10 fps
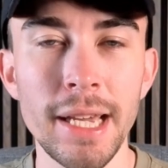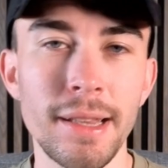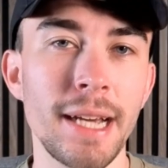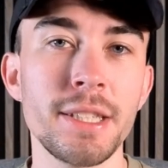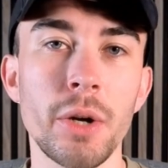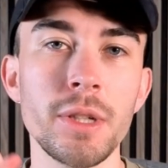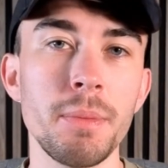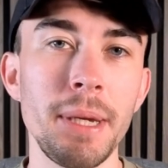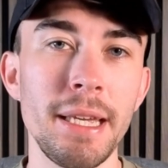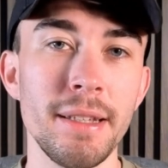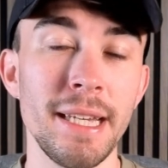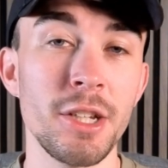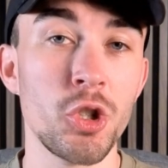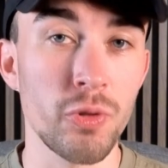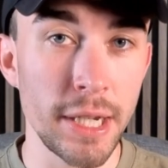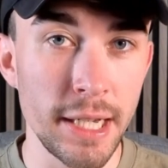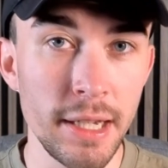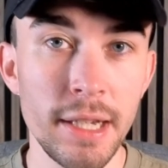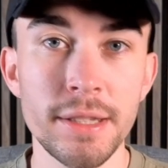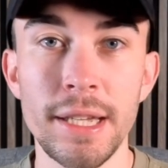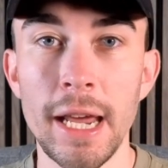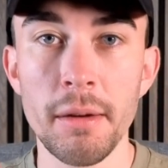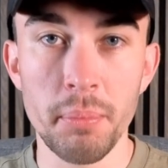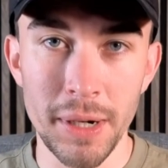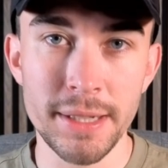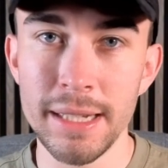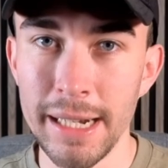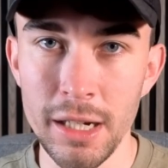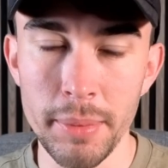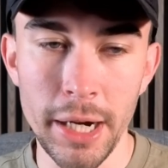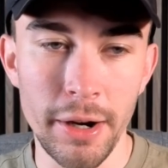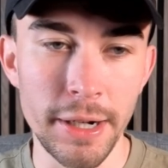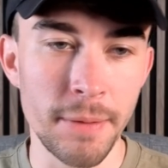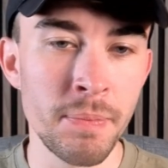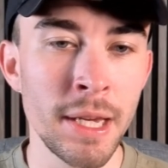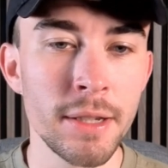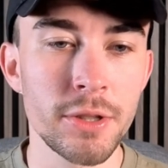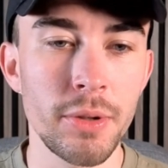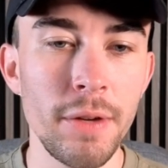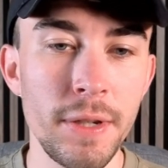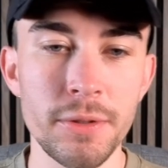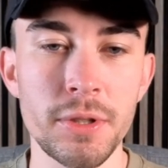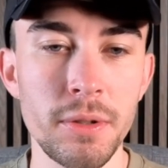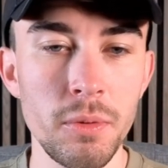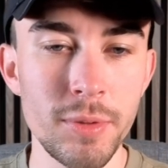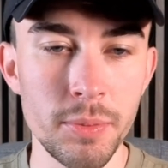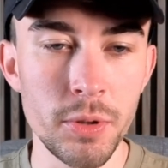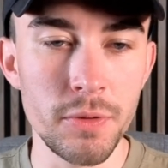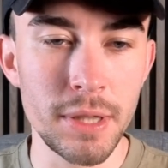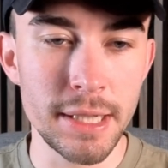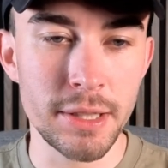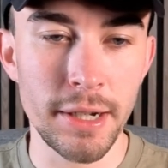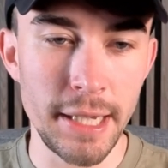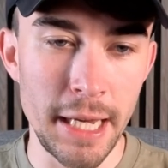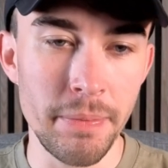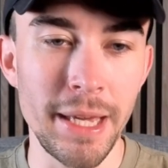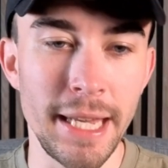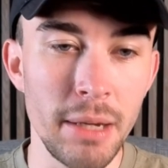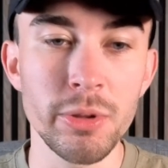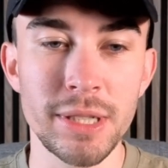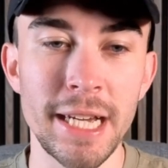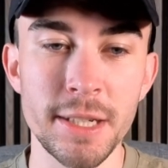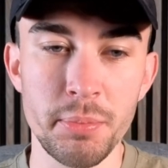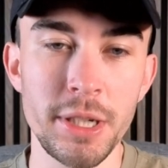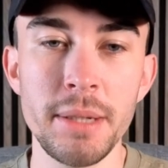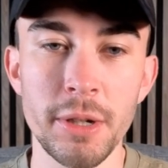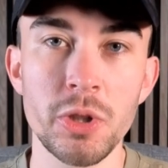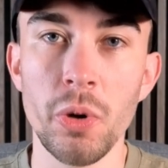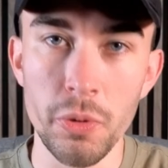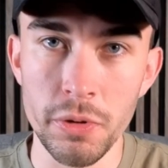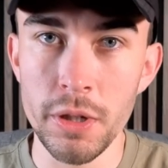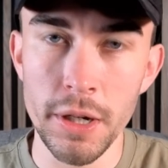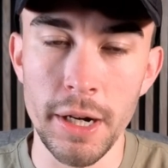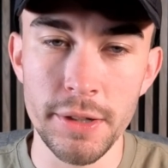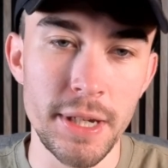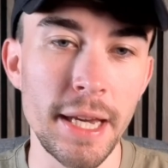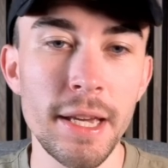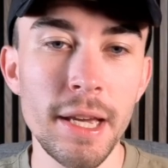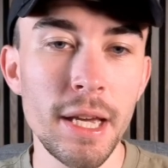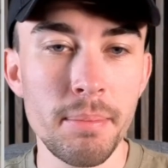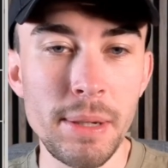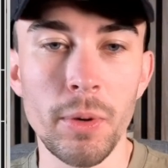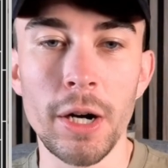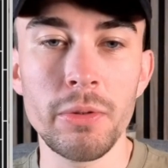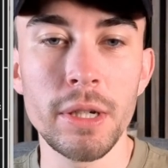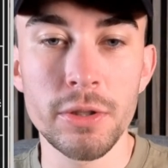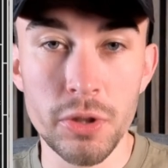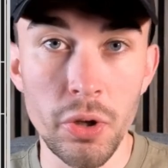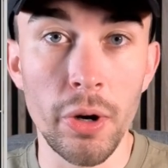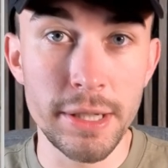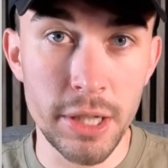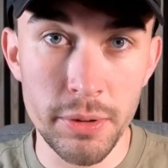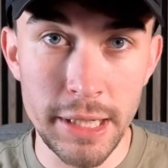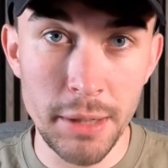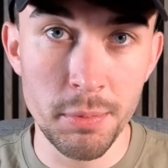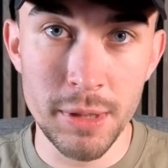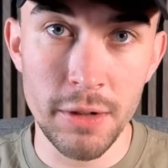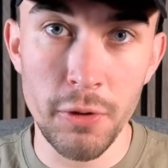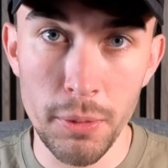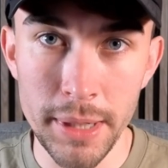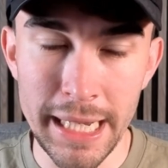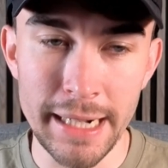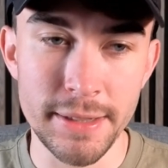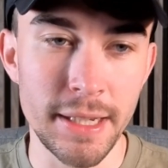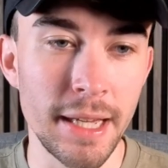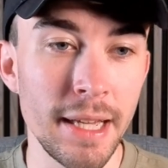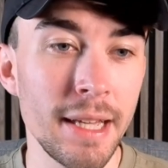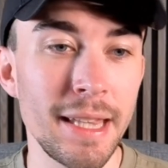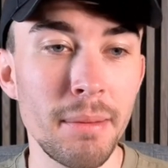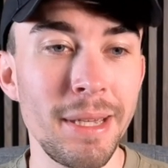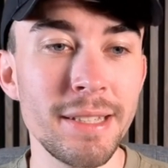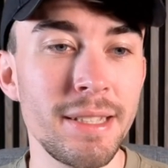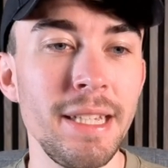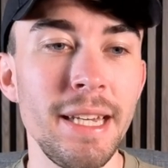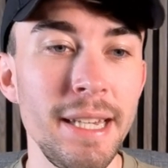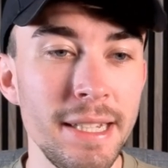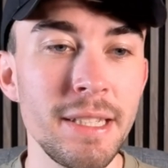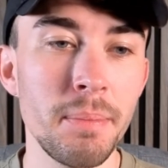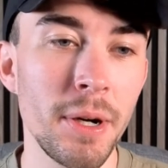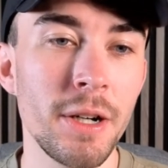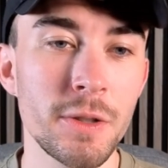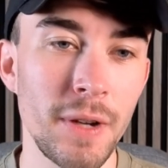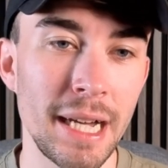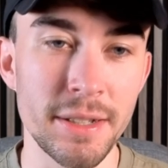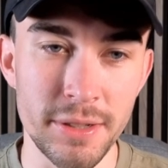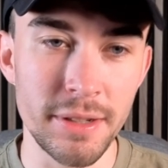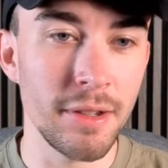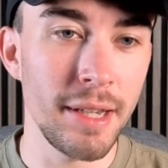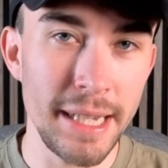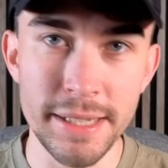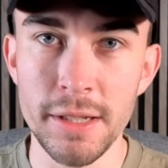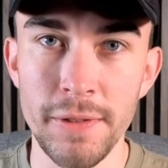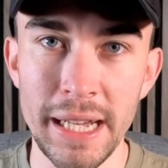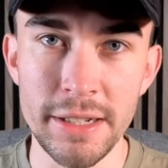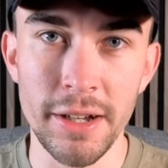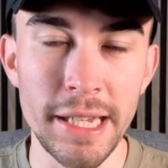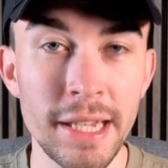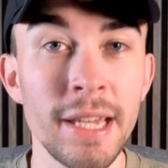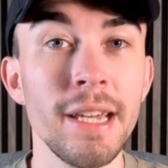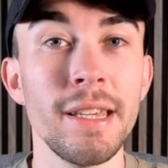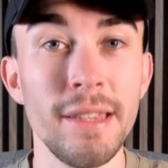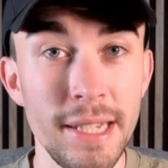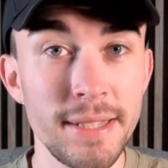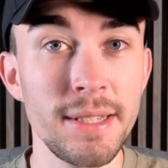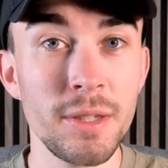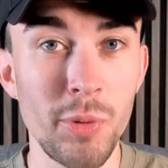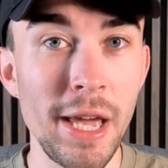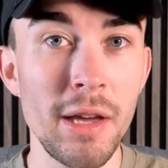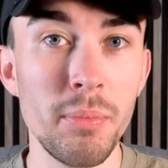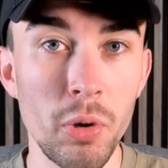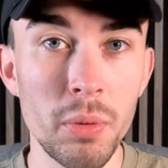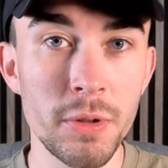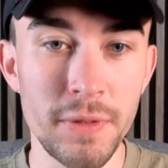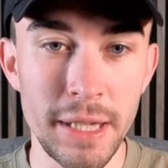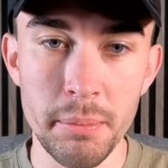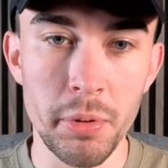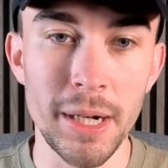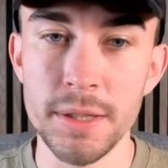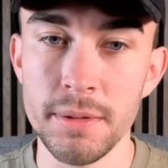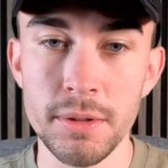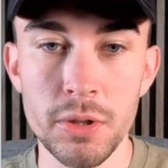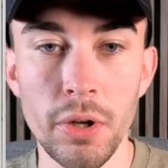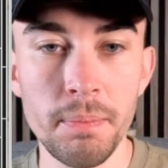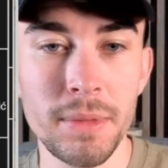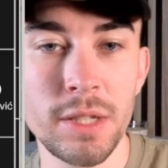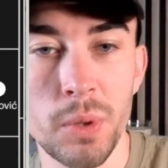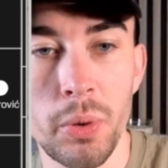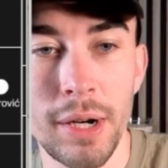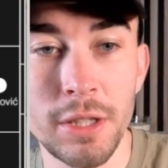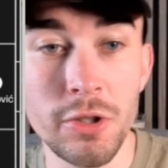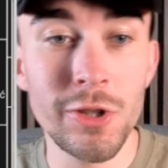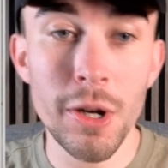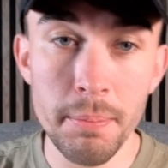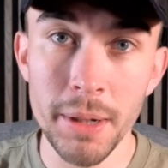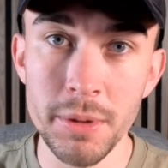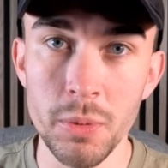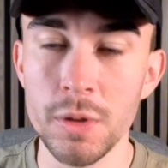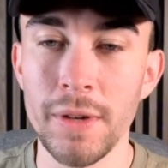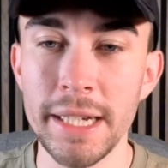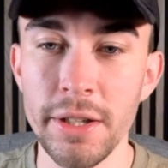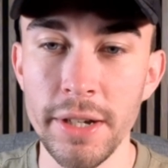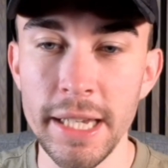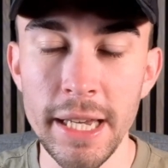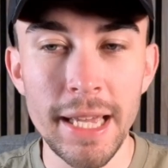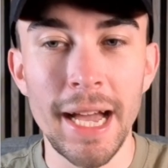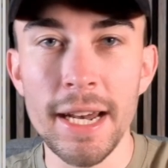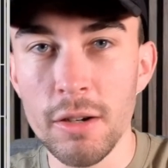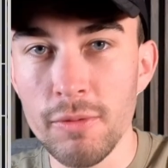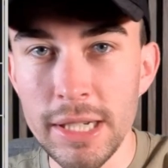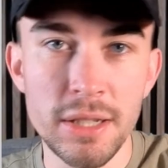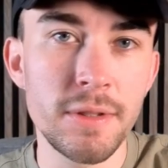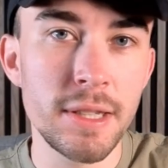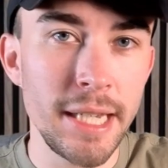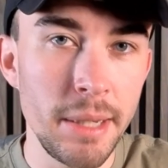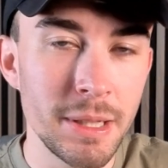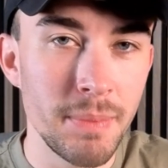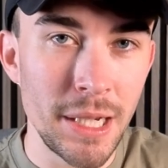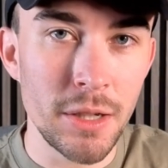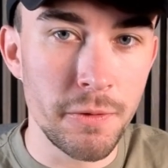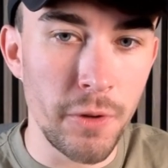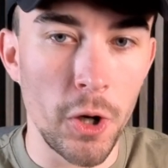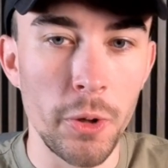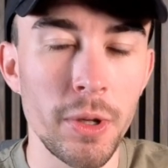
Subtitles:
That is going to be their trigger to then press a little bit harder. So Evan Nilsson will move to this side here, and he will stand pretty much on Konate. Meanwhile, Scott is going to keep himself on McAllister. That means the easy pass for Alisson is to Van Dijk. This is where Bournemouth then press. Scott is required to jump up towards Van Dijk, and the rest of the team is meant to follow.